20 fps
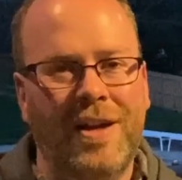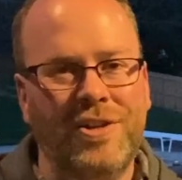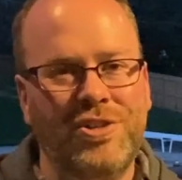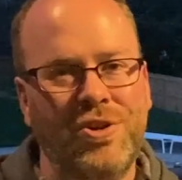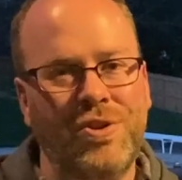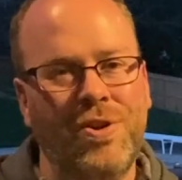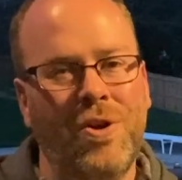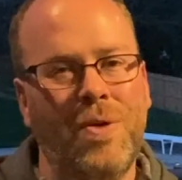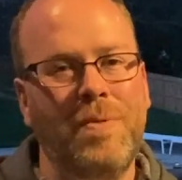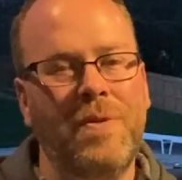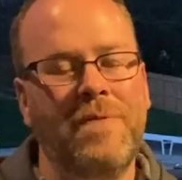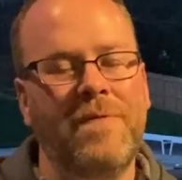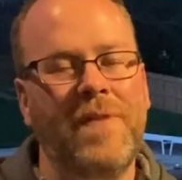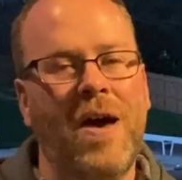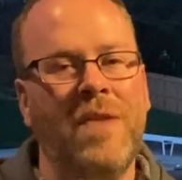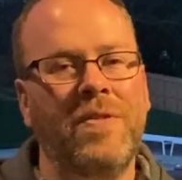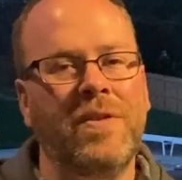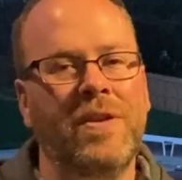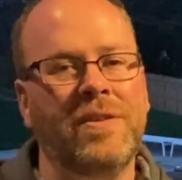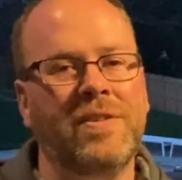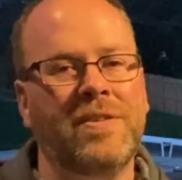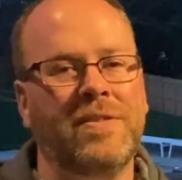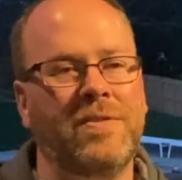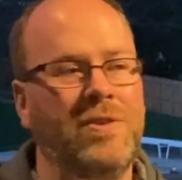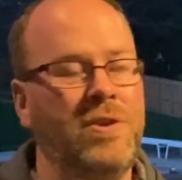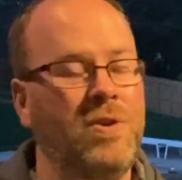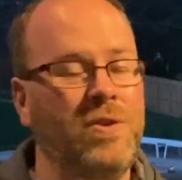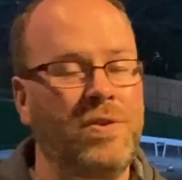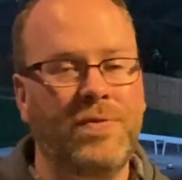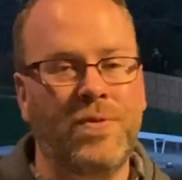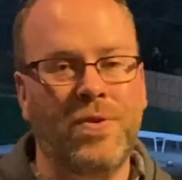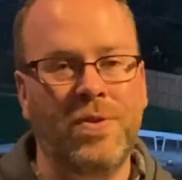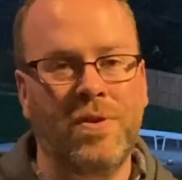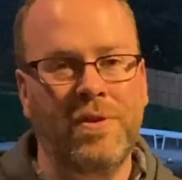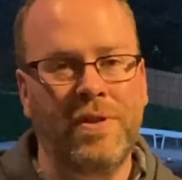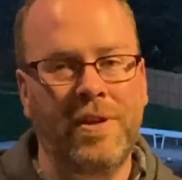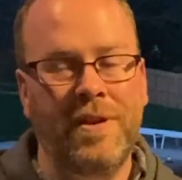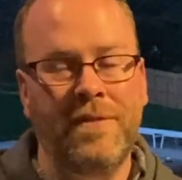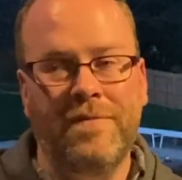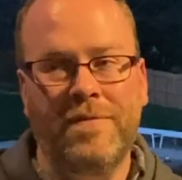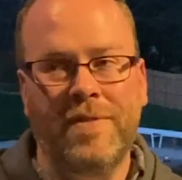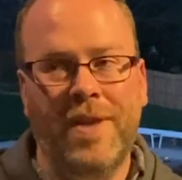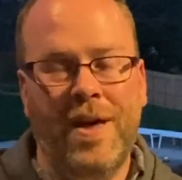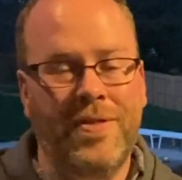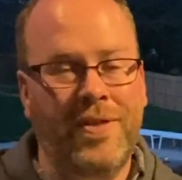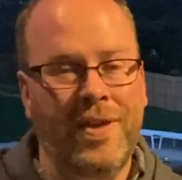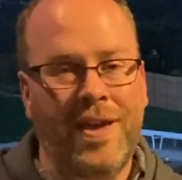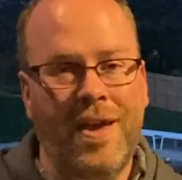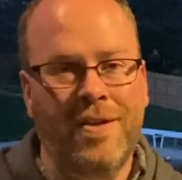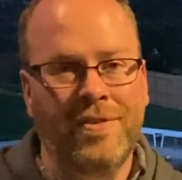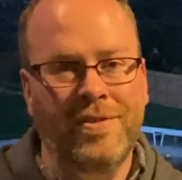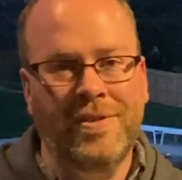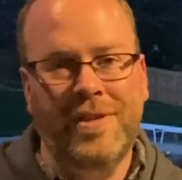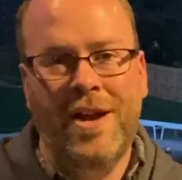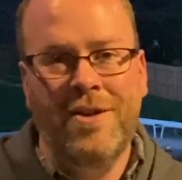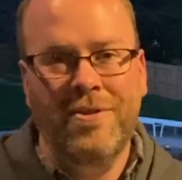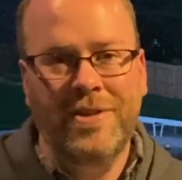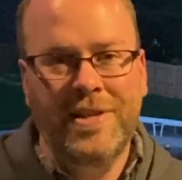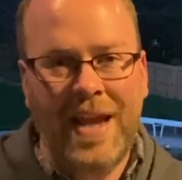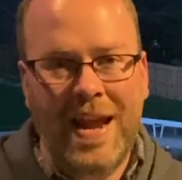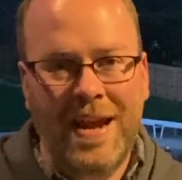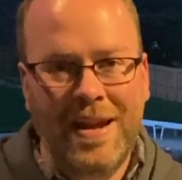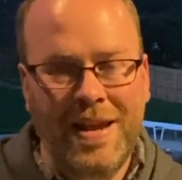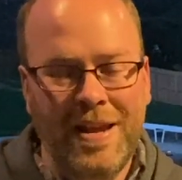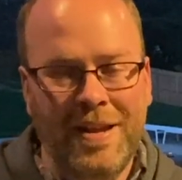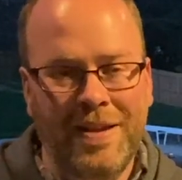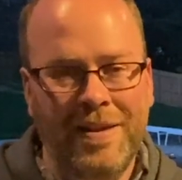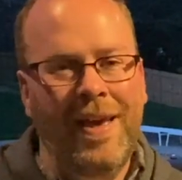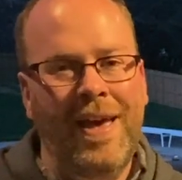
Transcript: I sure hope you found this useful, if nothing else, entertaining.